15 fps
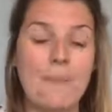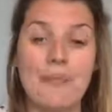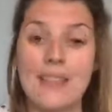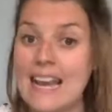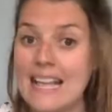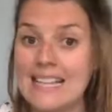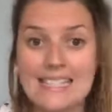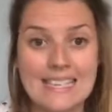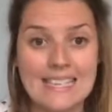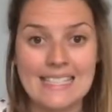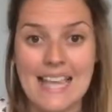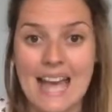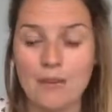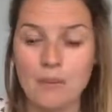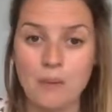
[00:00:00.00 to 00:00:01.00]
The Letters and
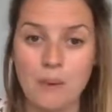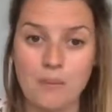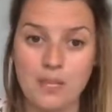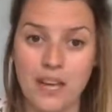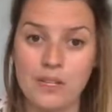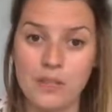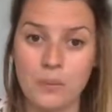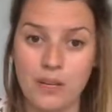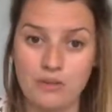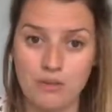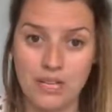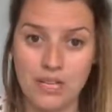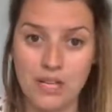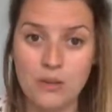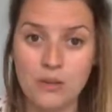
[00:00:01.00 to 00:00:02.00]
Sounds website is always
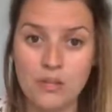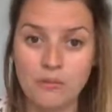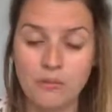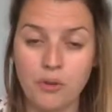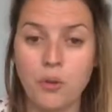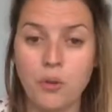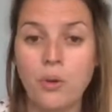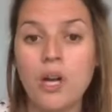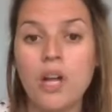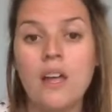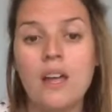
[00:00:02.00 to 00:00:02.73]
really useful.